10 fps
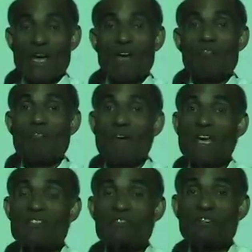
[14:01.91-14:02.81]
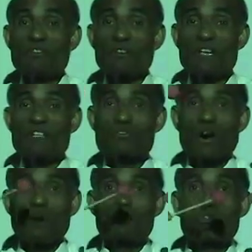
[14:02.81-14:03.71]
a phase difference
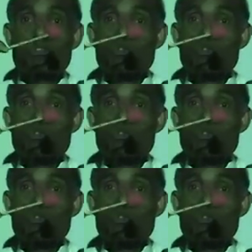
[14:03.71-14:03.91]
of